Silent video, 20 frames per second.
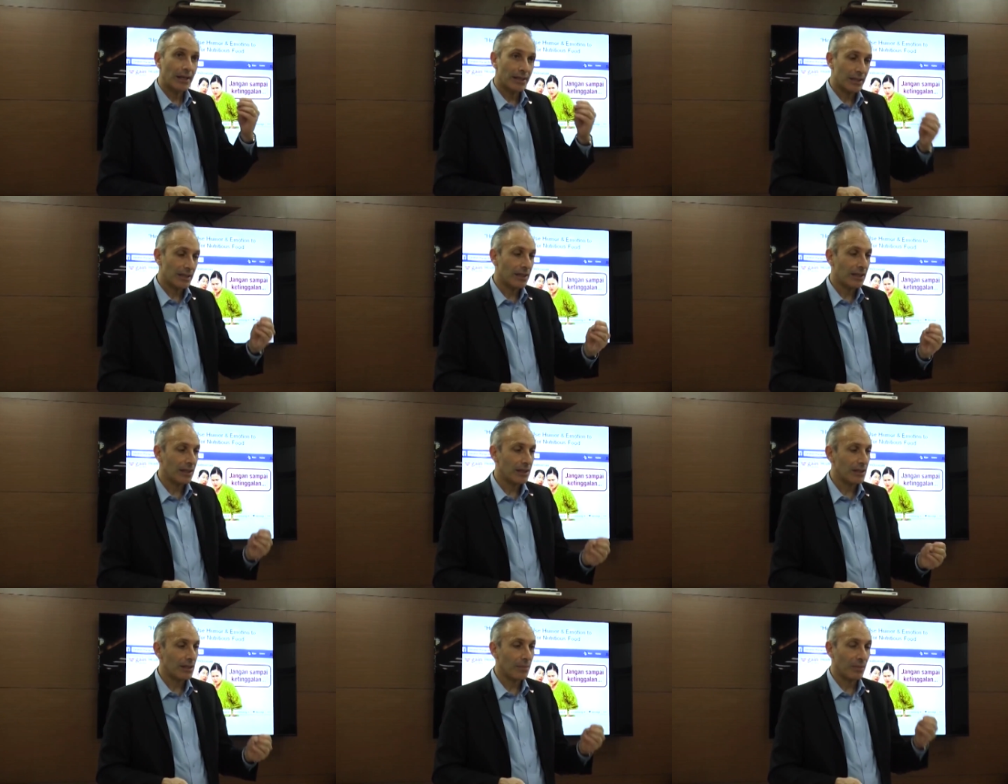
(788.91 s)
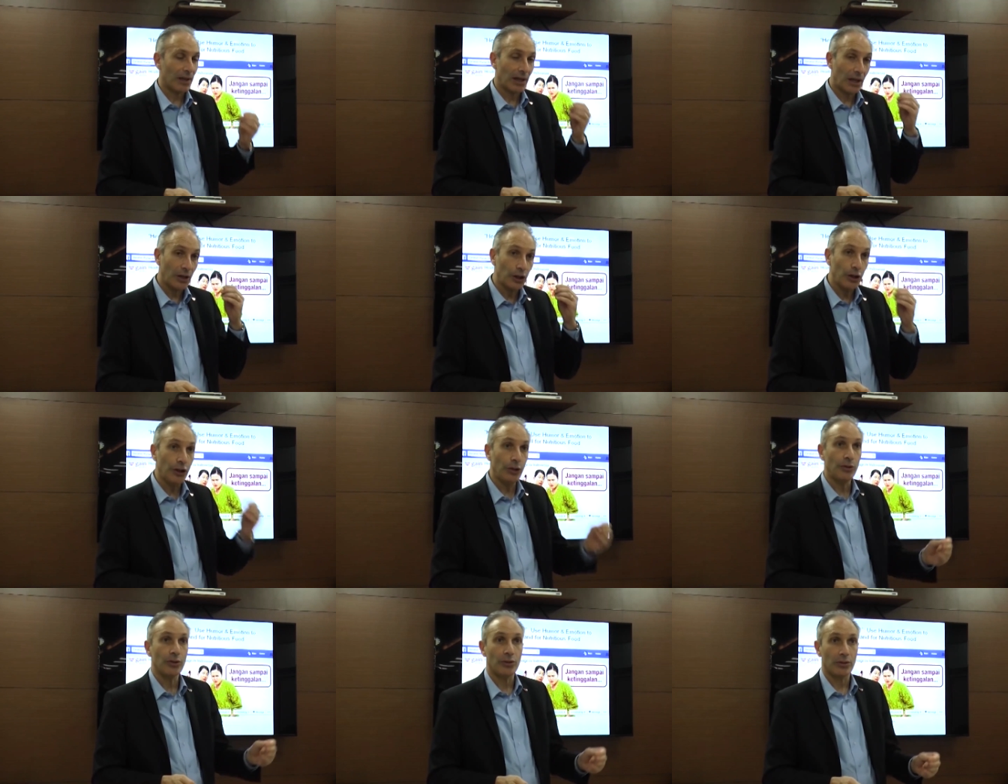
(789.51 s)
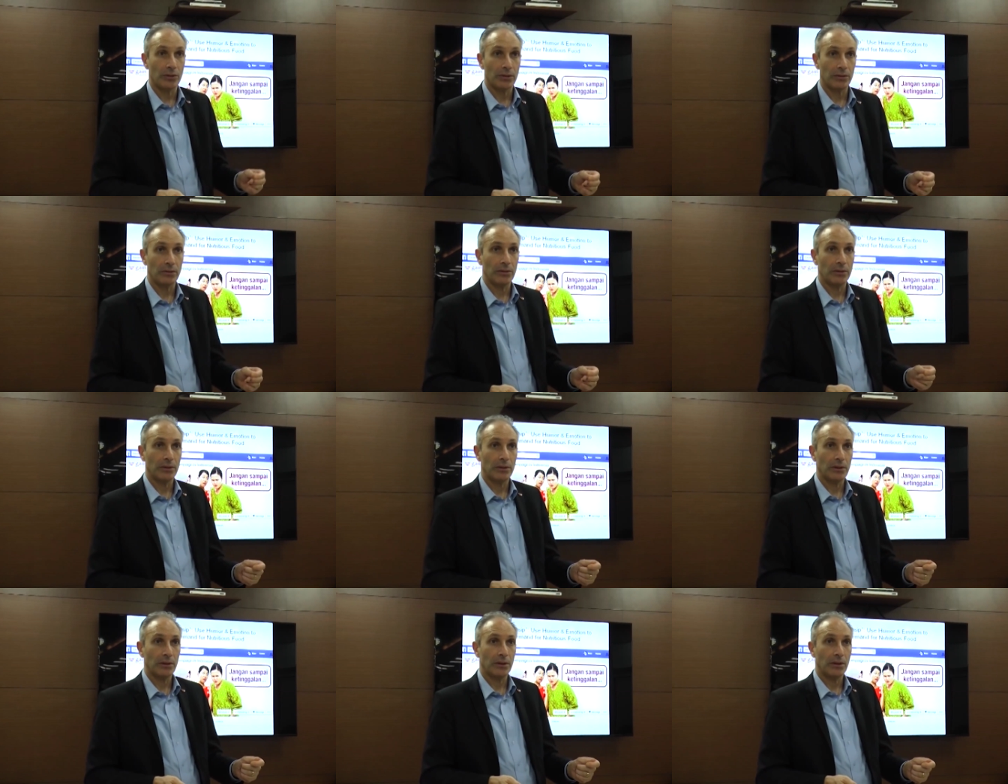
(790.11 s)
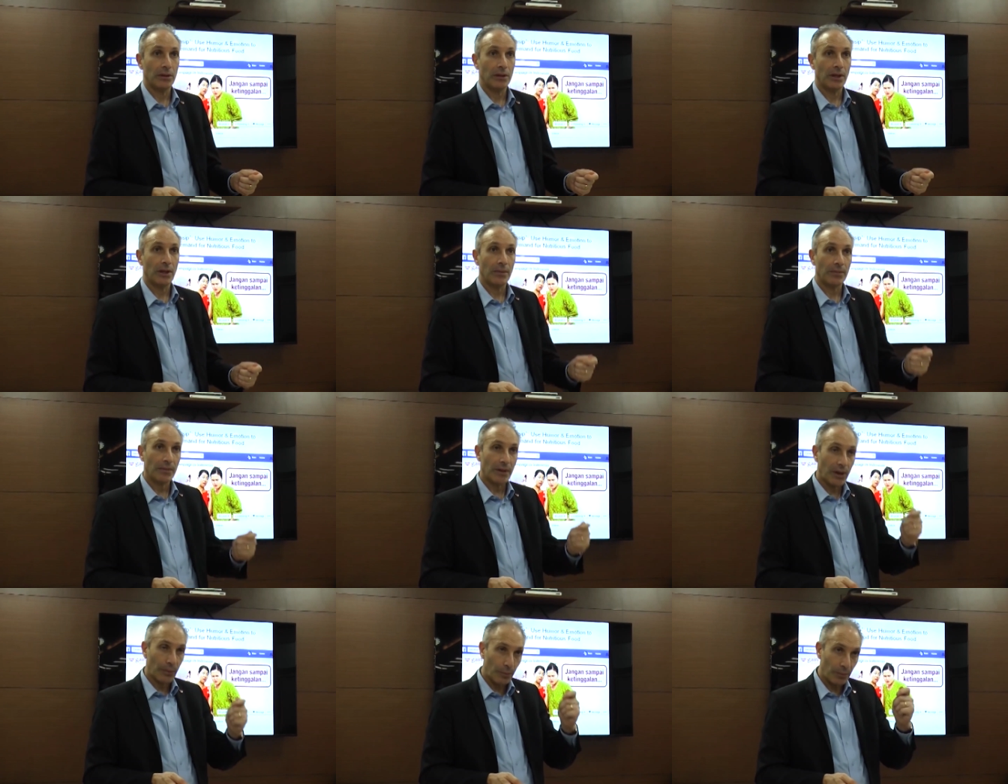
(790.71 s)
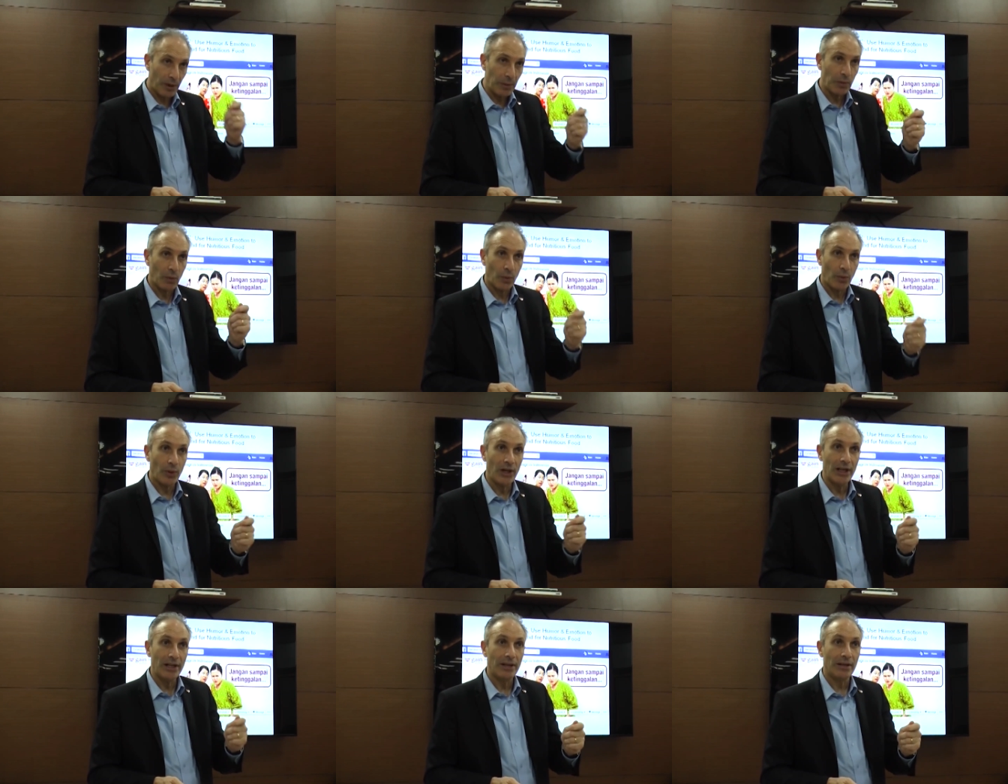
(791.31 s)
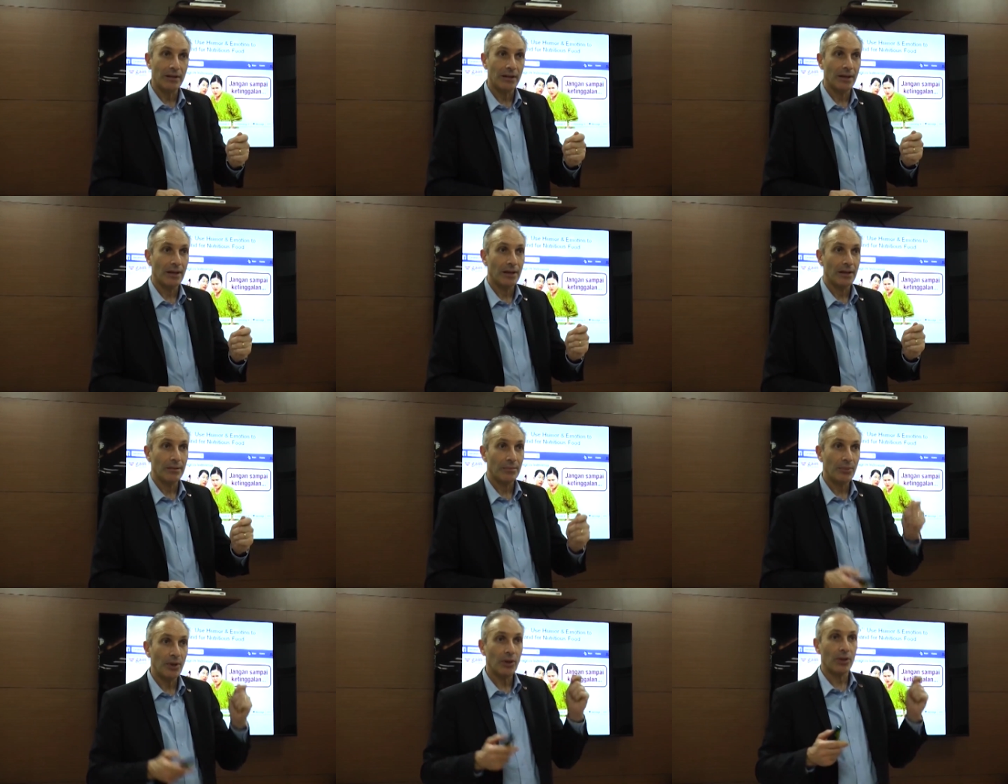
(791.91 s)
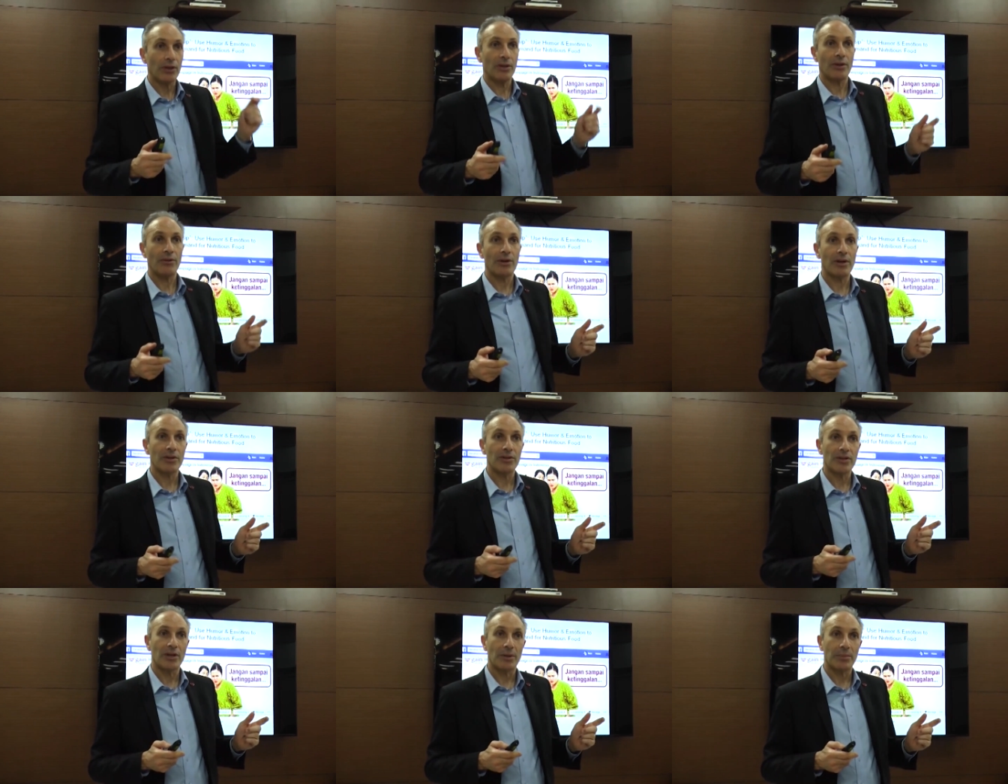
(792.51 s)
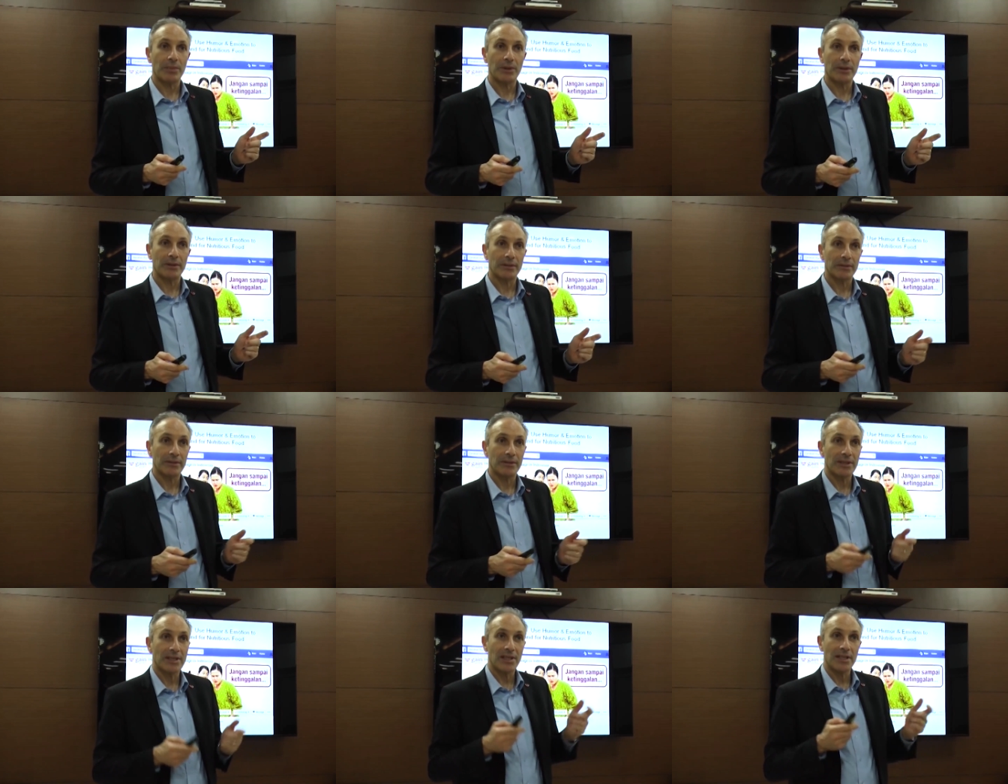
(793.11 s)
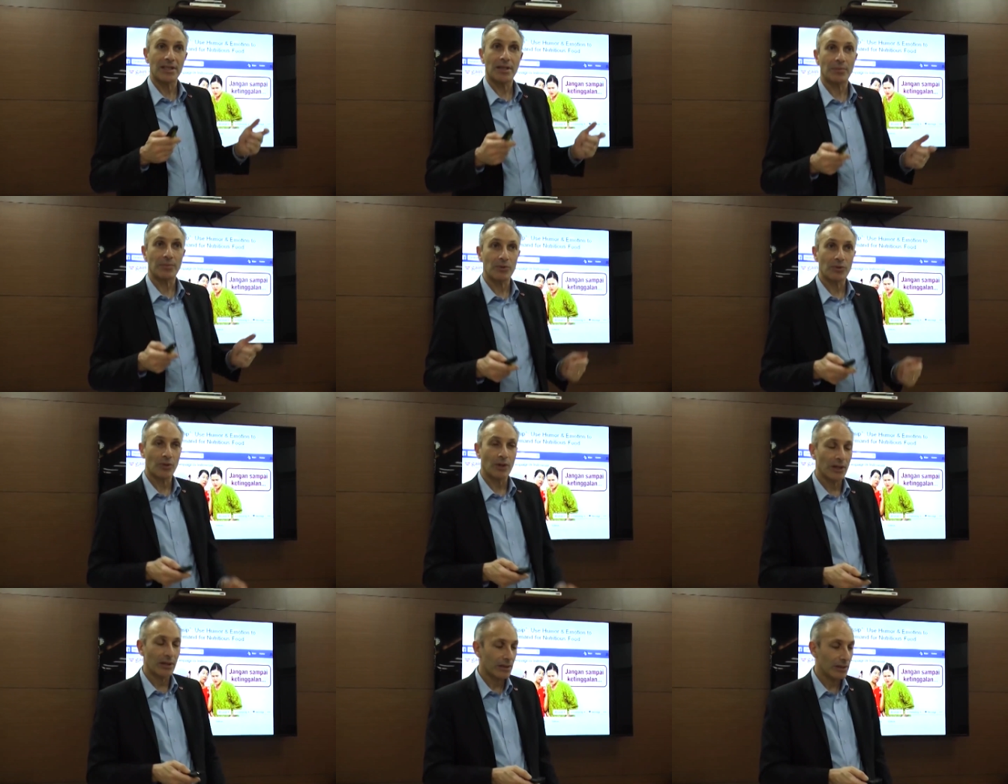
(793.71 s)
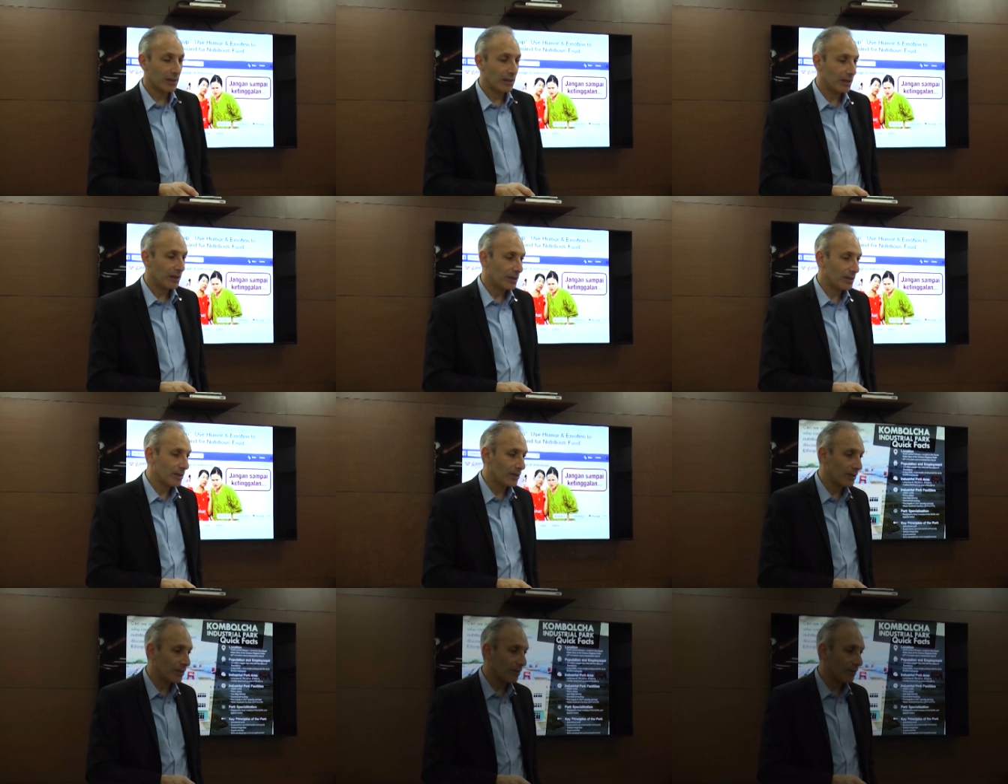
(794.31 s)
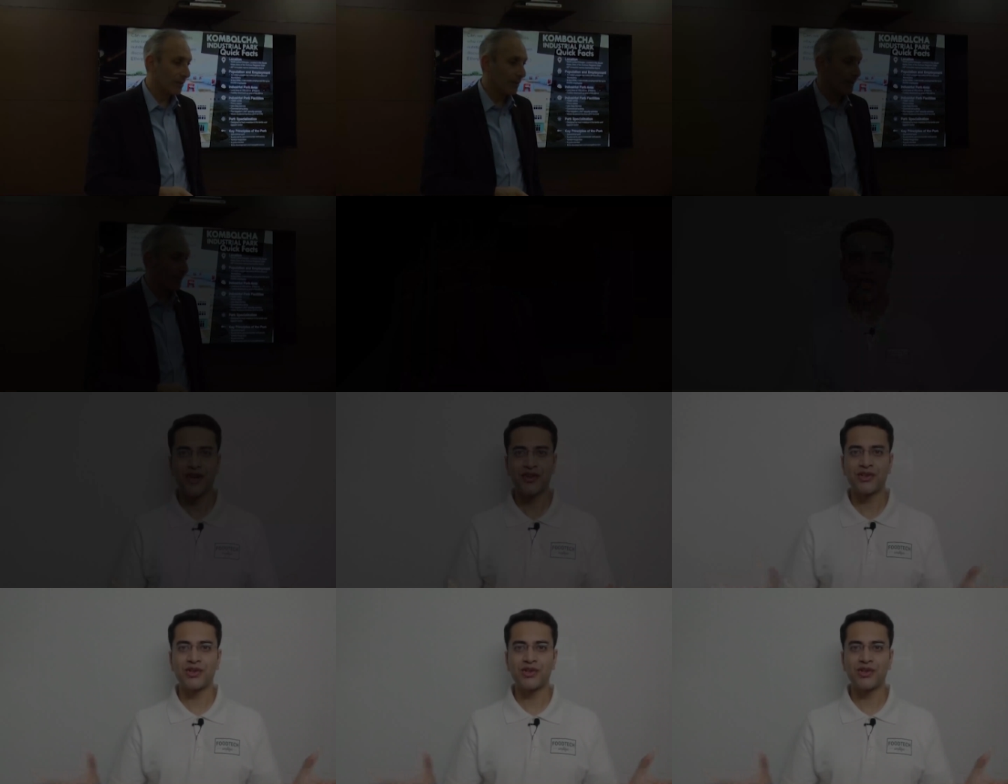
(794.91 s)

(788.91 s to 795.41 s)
Let's think of something unusual that people really perk their ears up, sit up straight to listen to.